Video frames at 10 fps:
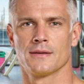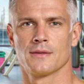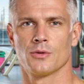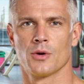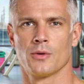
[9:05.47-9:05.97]

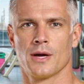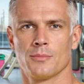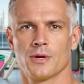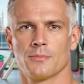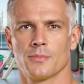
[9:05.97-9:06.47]
Load up
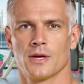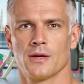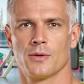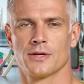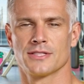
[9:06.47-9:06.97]
on
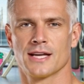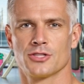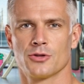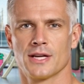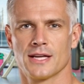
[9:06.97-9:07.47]

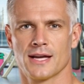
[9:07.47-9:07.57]
monounsaturated